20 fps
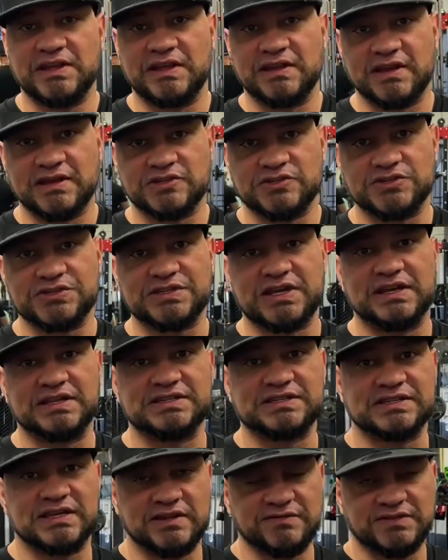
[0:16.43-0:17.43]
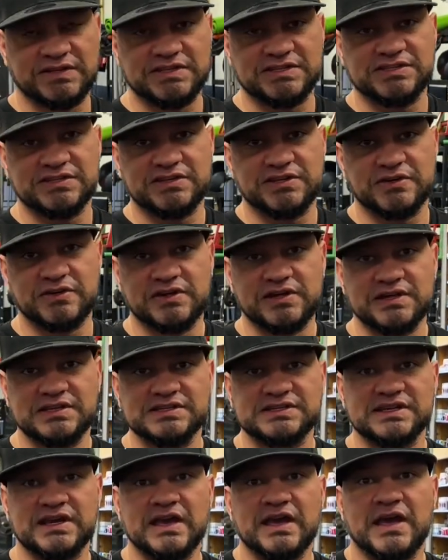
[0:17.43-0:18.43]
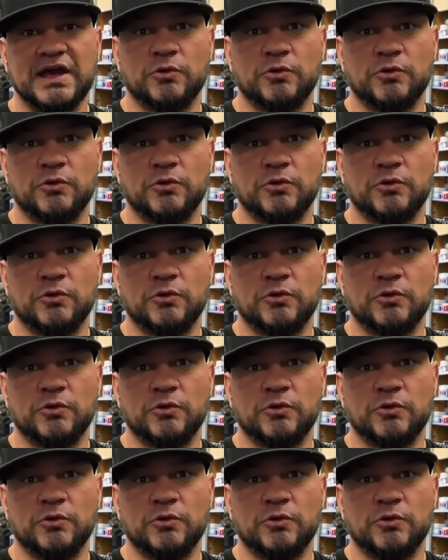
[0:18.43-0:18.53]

and exercise safety series,